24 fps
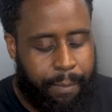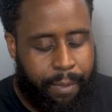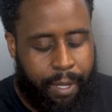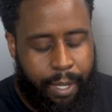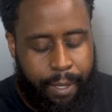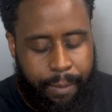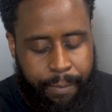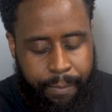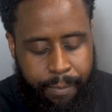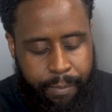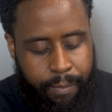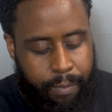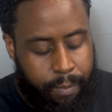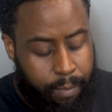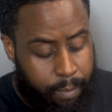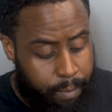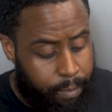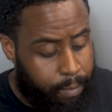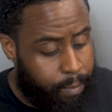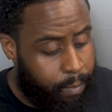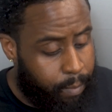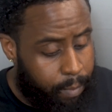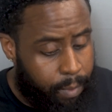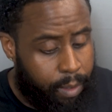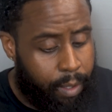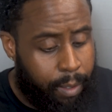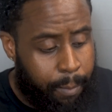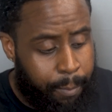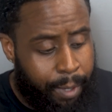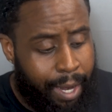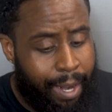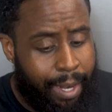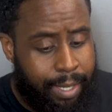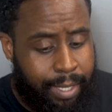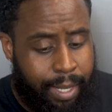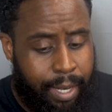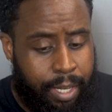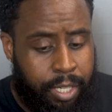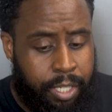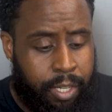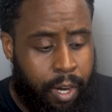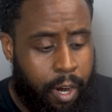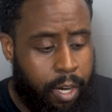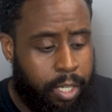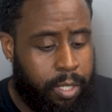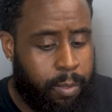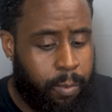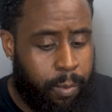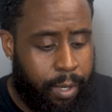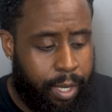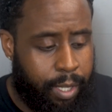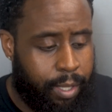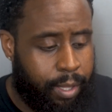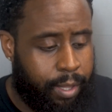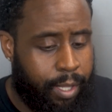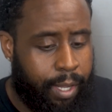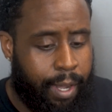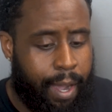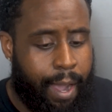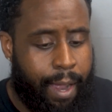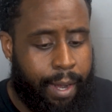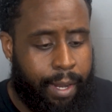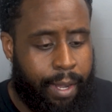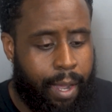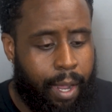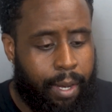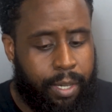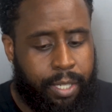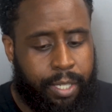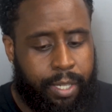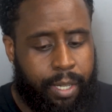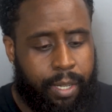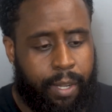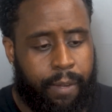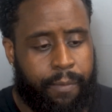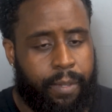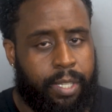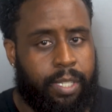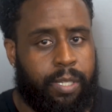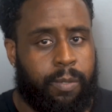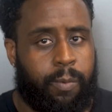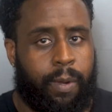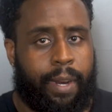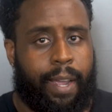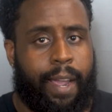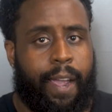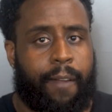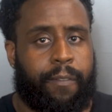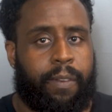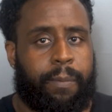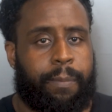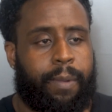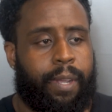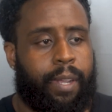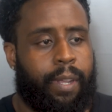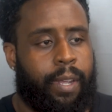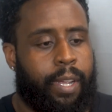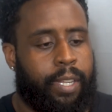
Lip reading: But But like I said, it starts with the ideology of this is what I have to be.